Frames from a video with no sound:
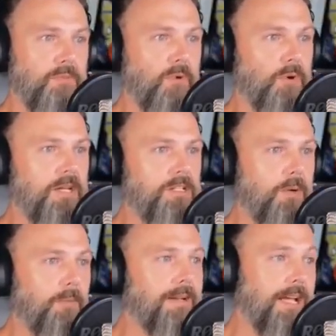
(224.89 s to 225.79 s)
the
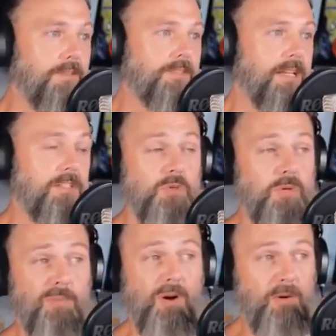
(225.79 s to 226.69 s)
mortgage, and we downsized
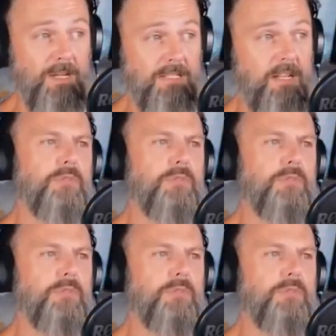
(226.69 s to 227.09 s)
to an apartment.